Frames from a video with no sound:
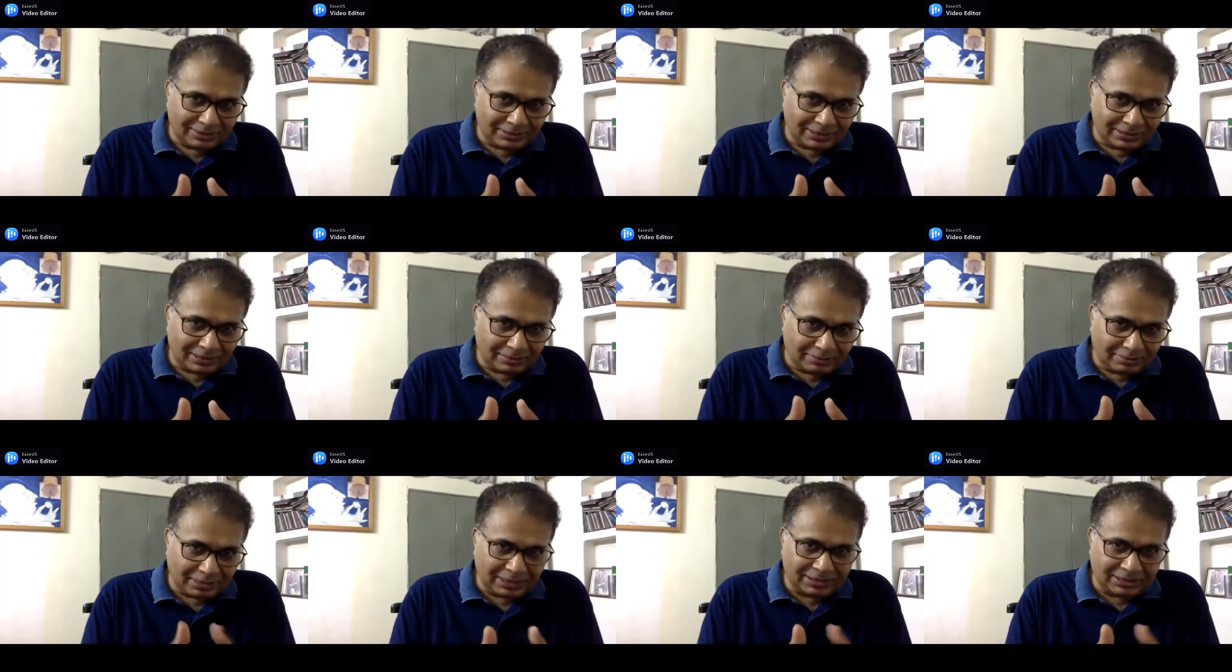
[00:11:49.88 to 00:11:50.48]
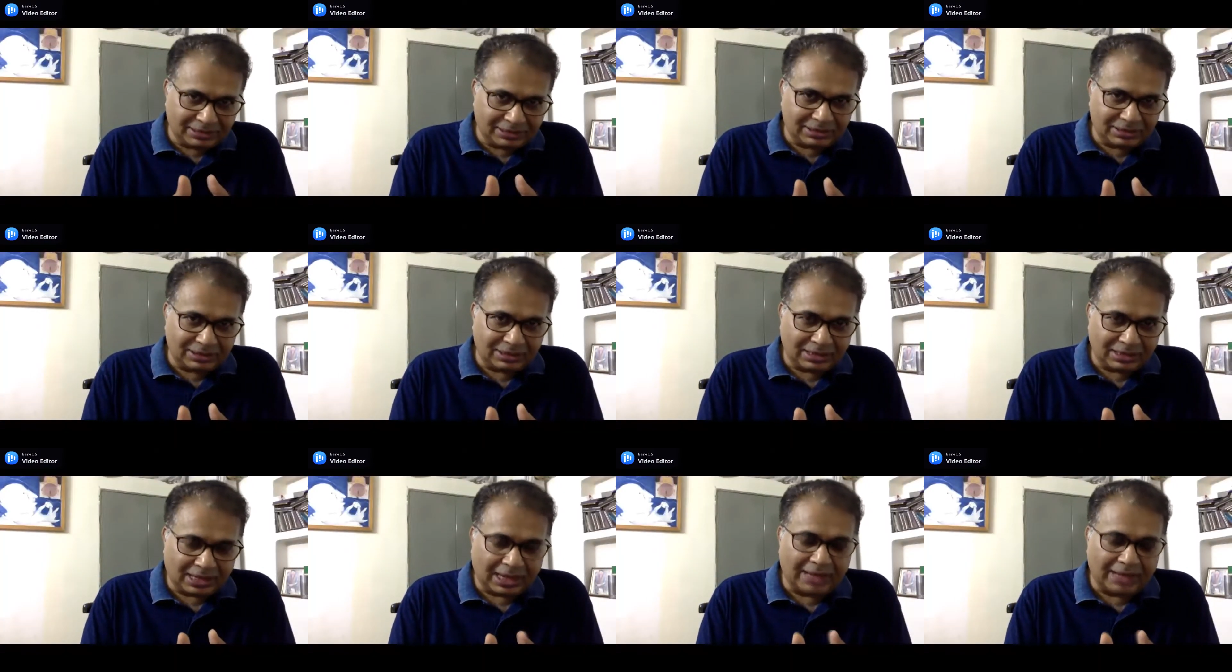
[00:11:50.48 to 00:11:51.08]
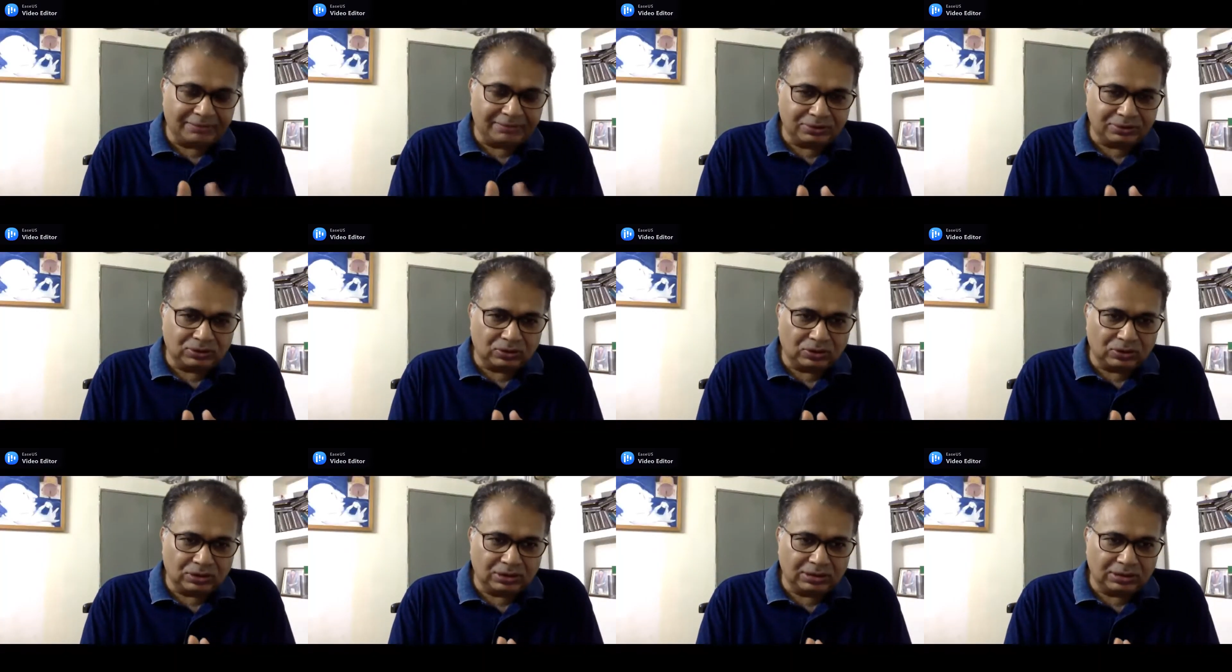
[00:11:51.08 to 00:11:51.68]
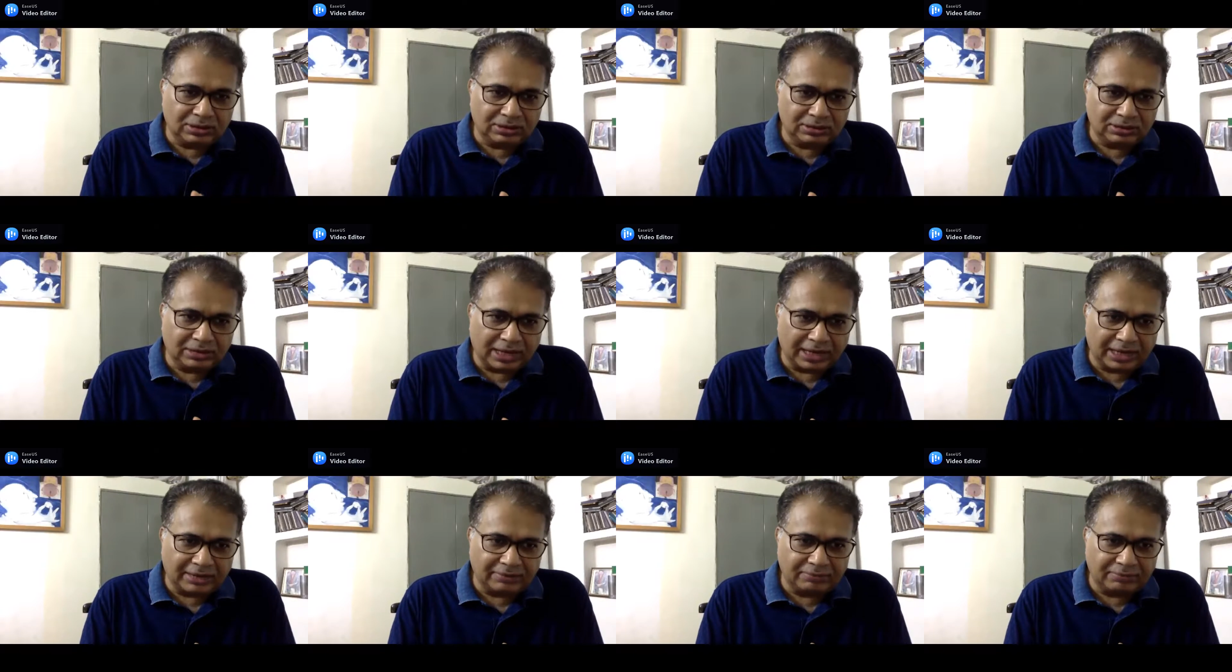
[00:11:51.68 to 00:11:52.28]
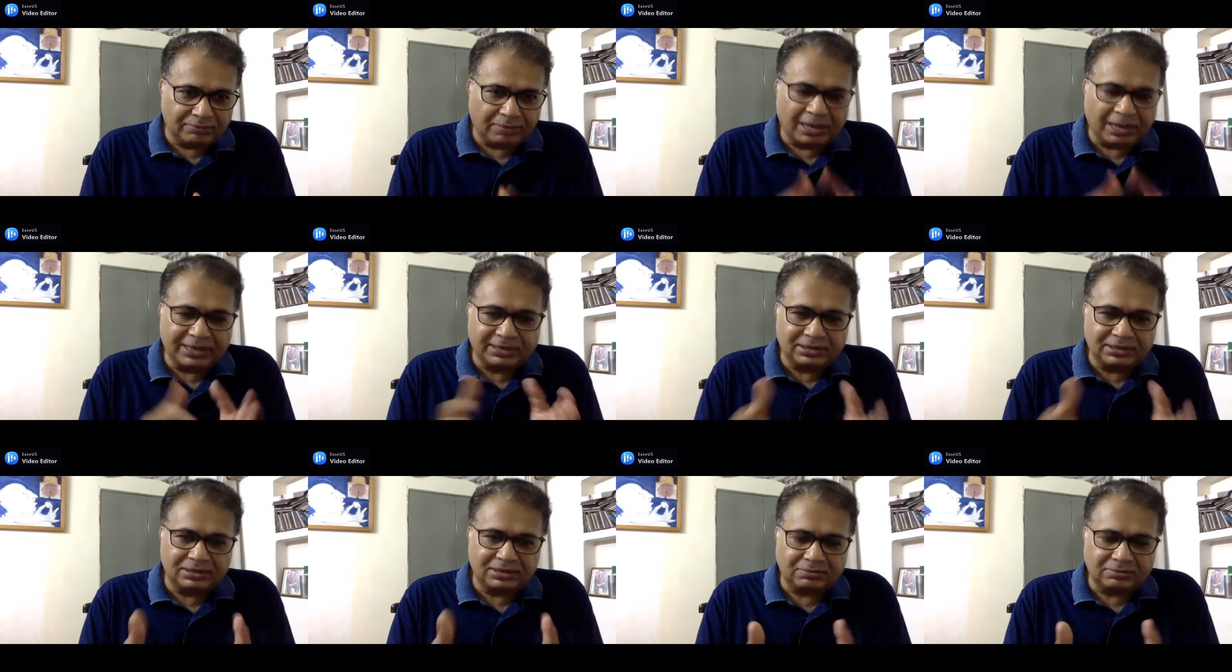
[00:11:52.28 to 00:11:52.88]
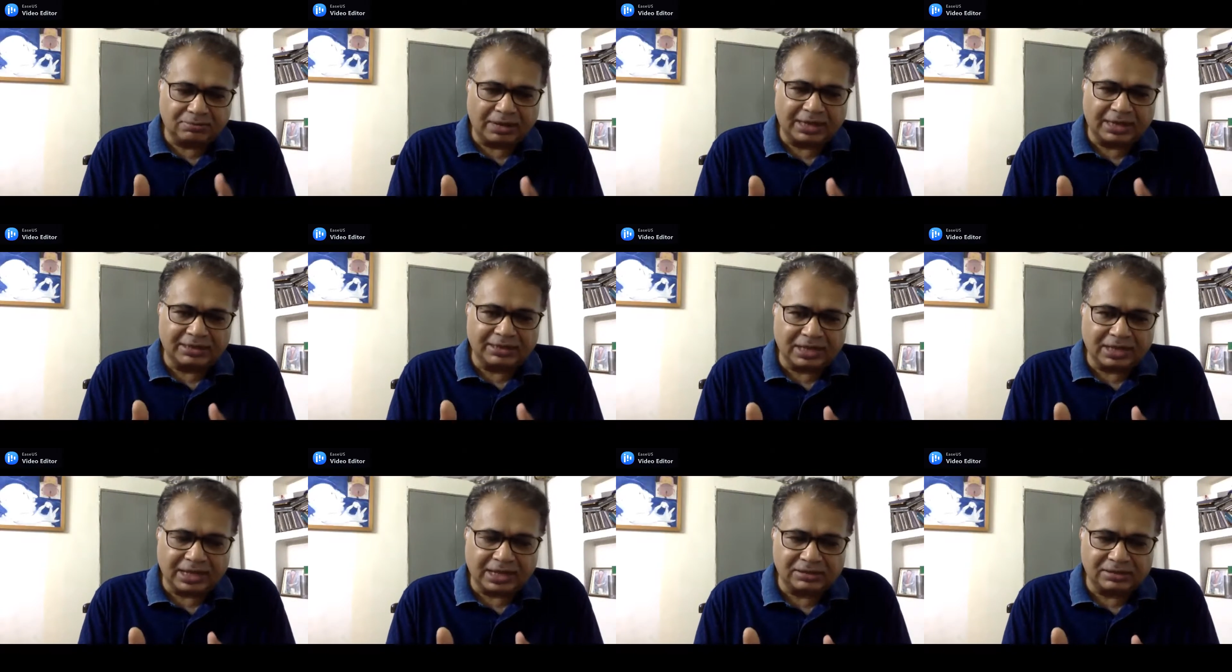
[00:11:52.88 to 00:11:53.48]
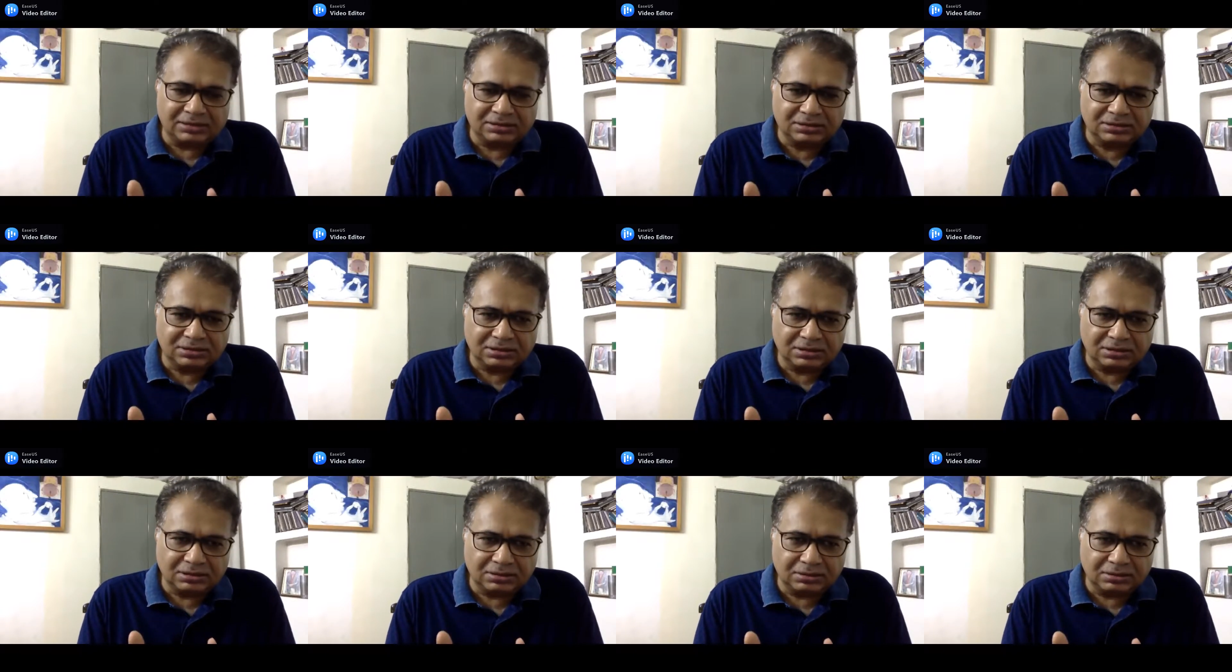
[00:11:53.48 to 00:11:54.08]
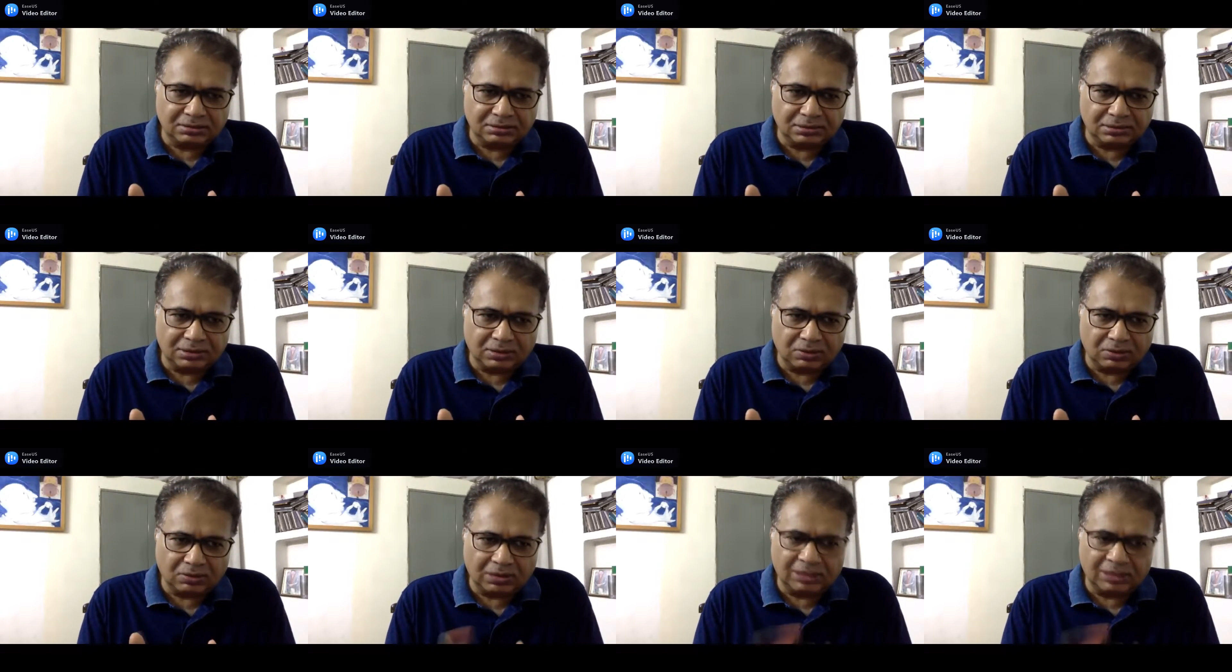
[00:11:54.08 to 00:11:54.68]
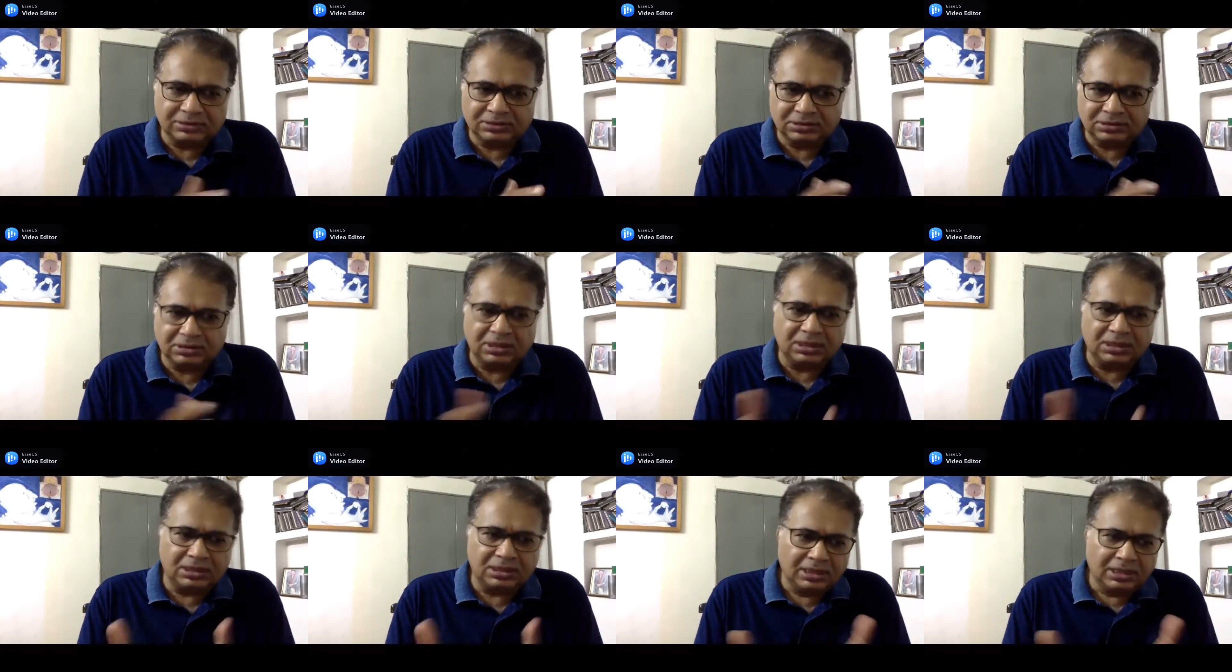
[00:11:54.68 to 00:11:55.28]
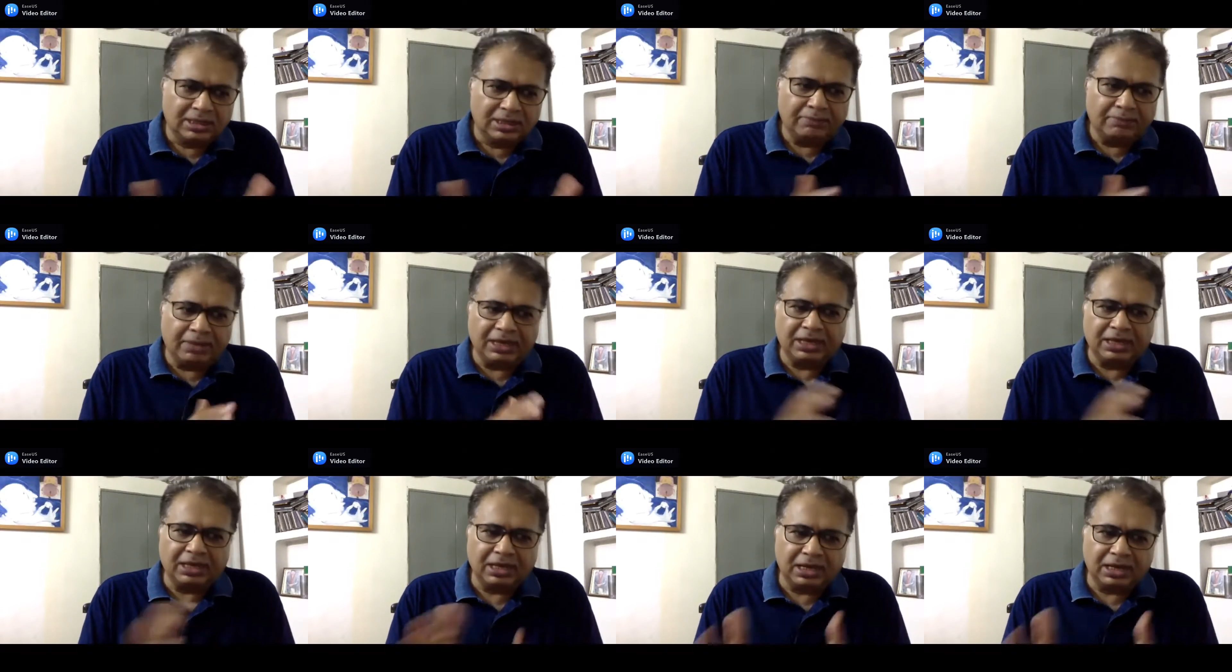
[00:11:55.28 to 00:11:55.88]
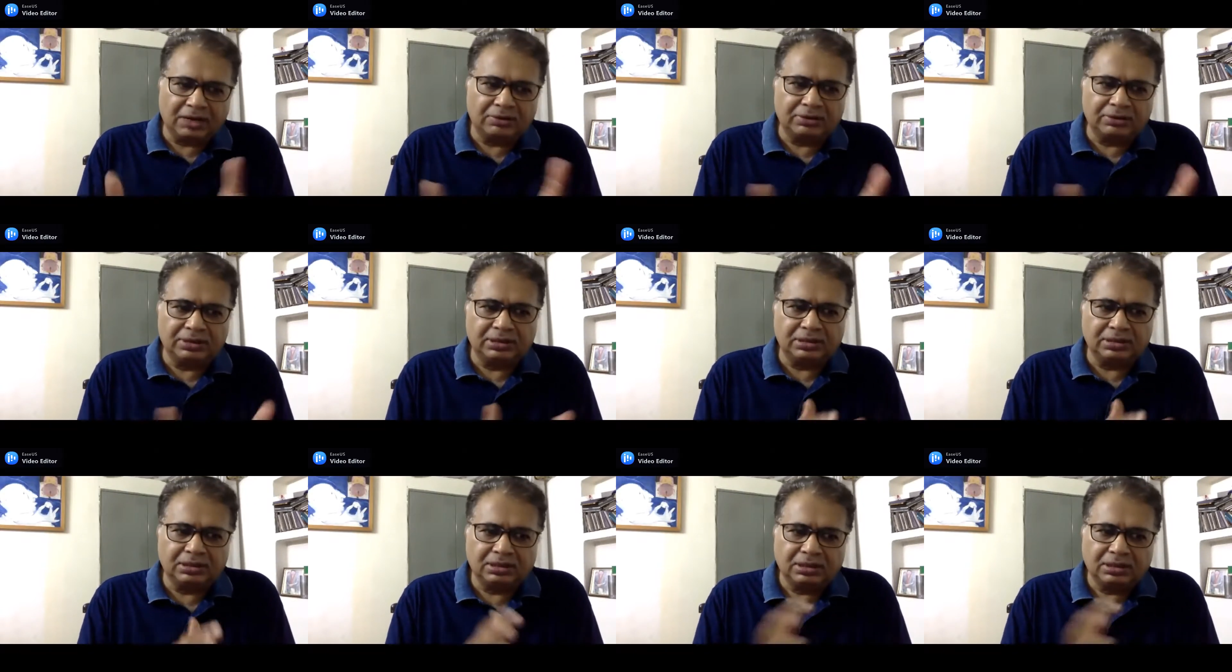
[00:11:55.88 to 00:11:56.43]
but I'm told that ByteDance was making around